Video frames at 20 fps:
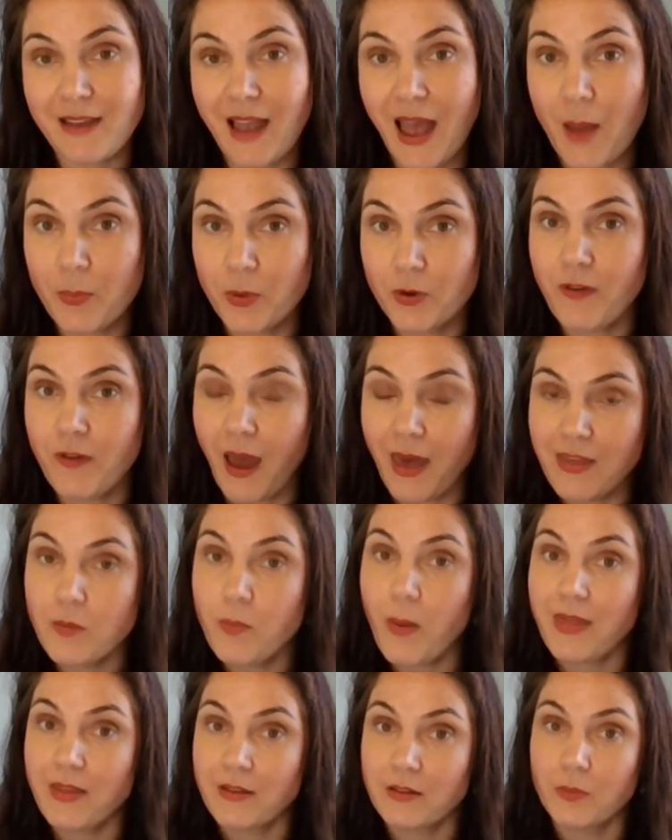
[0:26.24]
are
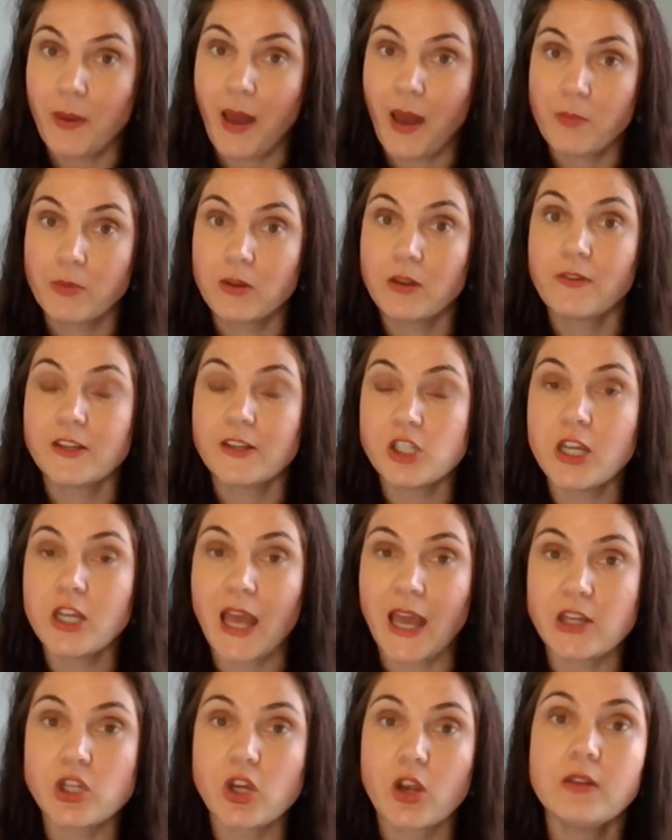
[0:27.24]
provided by the Department of
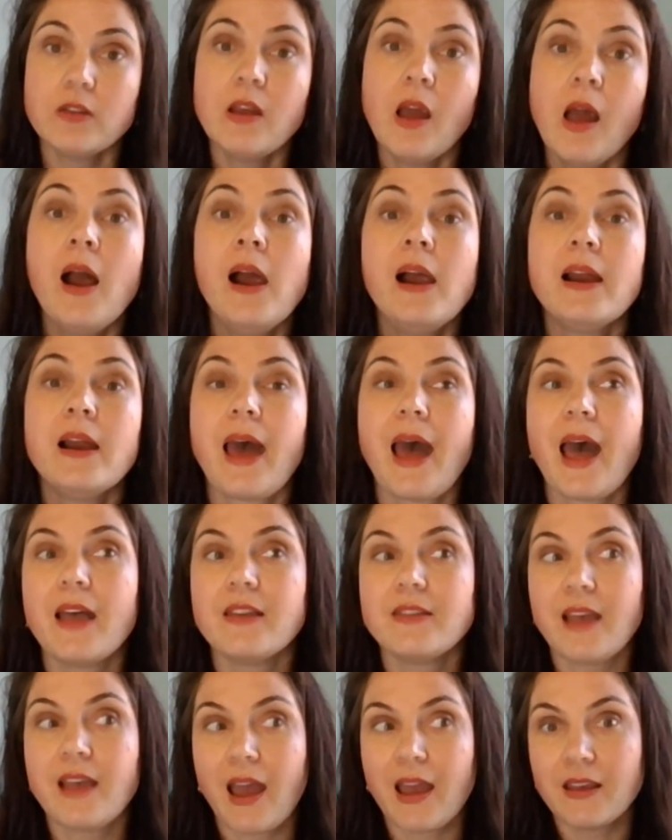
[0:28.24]
Education
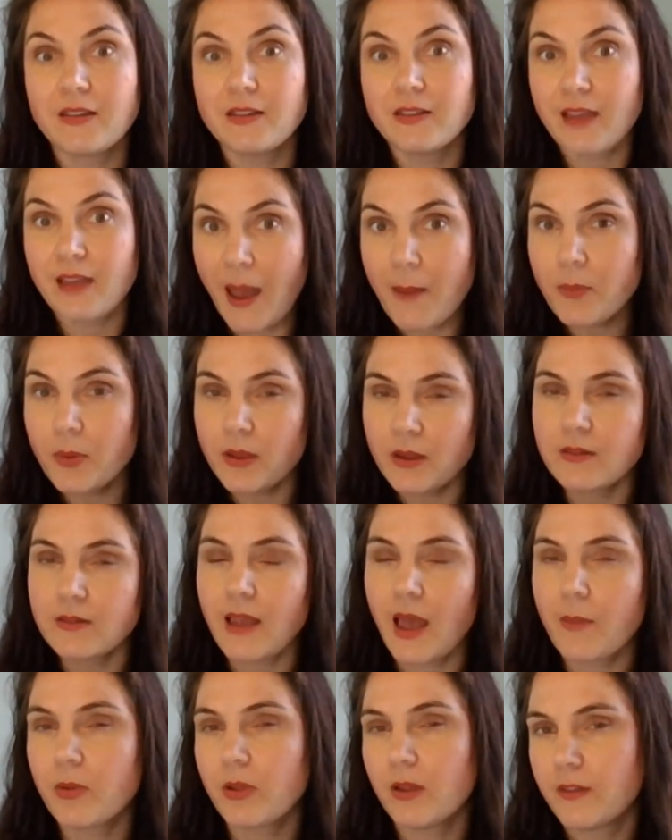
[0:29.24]
as a sample
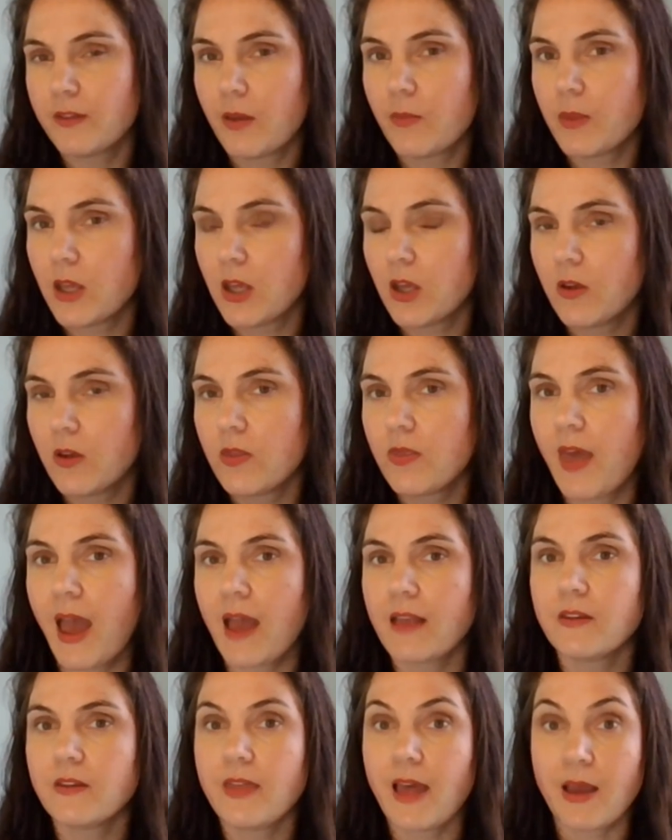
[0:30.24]
example of something
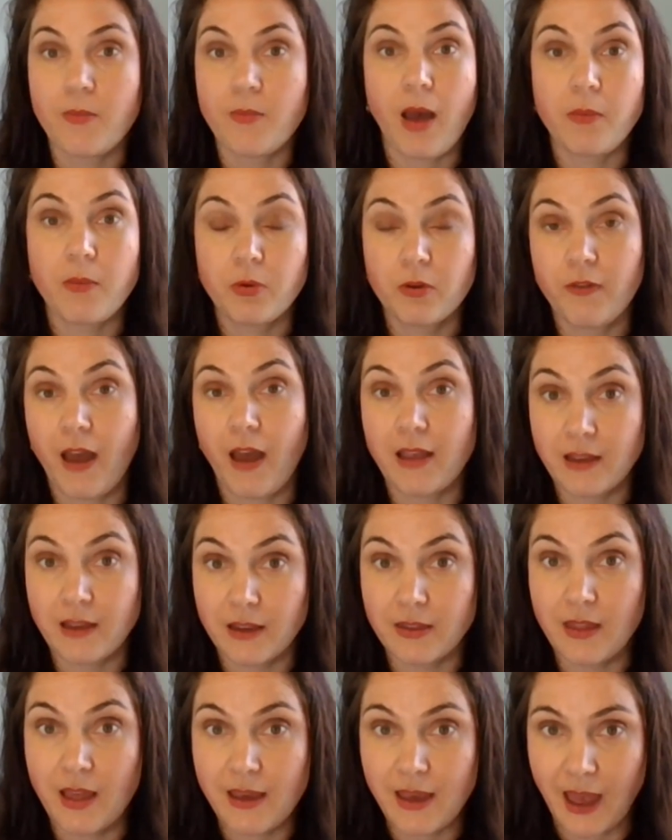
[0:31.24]
that they might provide
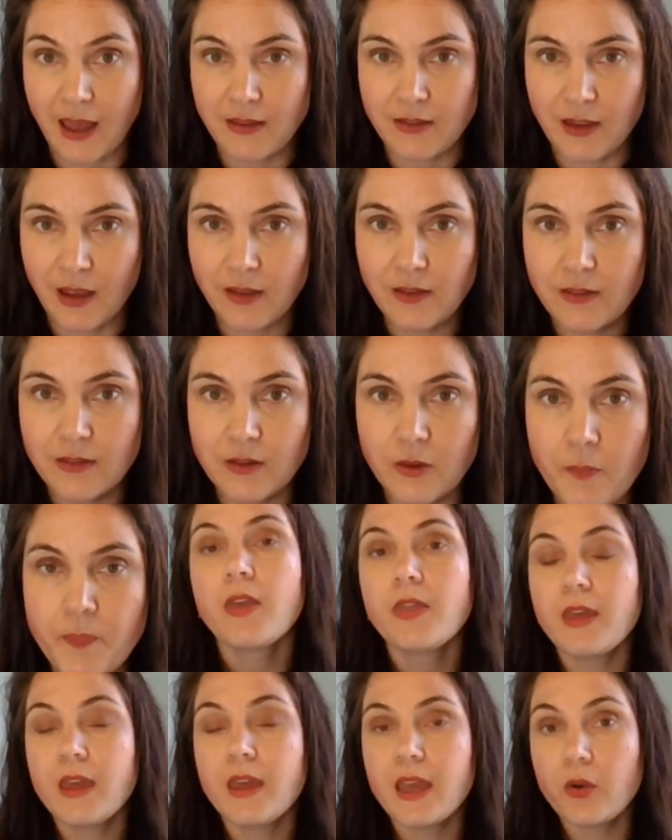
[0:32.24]
in their GATE test.
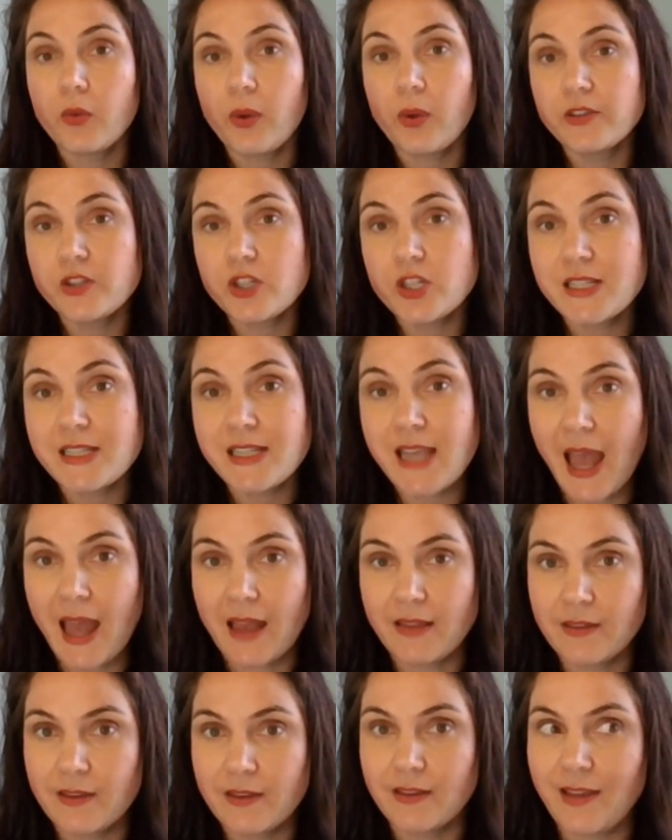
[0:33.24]
The questions,
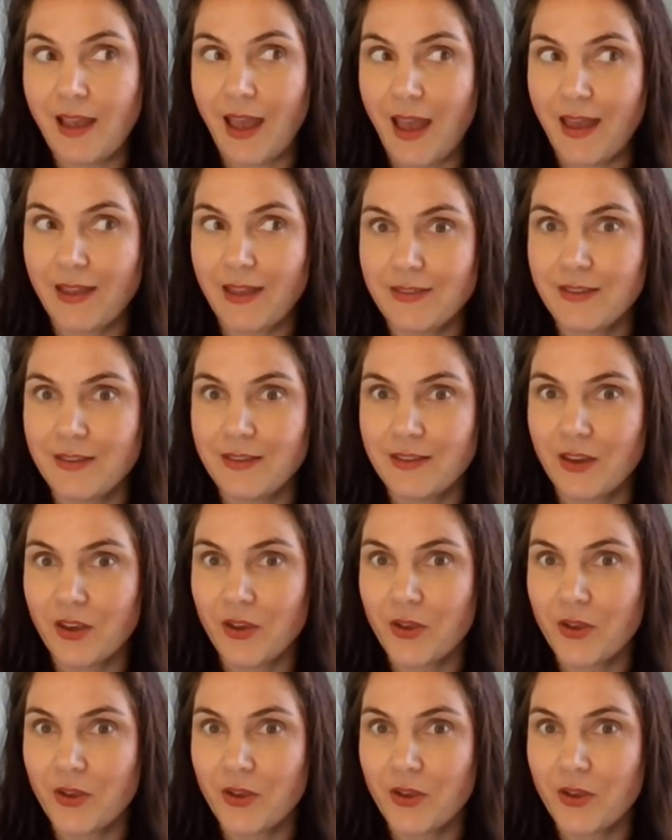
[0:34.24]
answers, and